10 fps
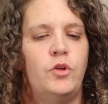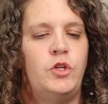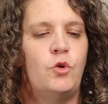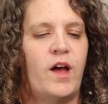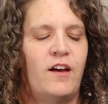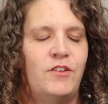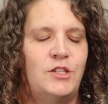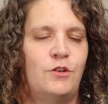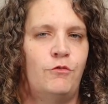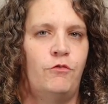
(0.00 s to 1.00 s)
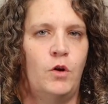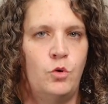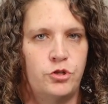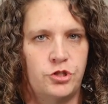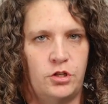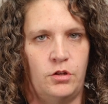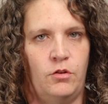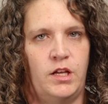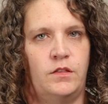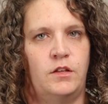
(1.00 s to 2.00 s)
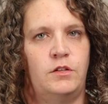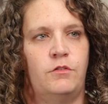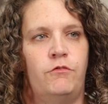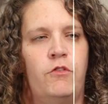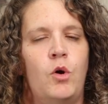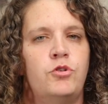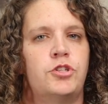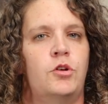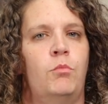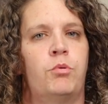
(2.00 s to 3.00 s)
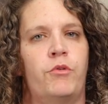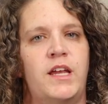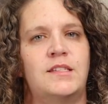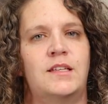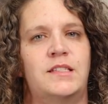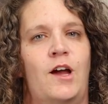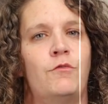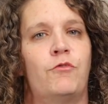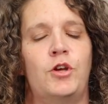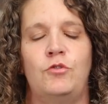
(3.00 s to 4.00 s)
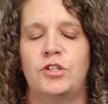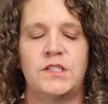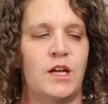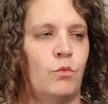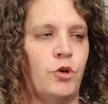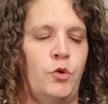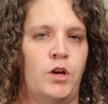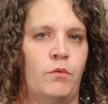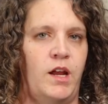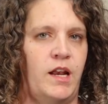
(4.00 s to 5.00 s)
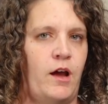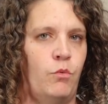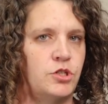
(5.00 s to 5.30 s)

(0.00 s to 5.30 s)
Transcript: you have a devotional. And the devotional breaks it down for you, just like we're doing right now.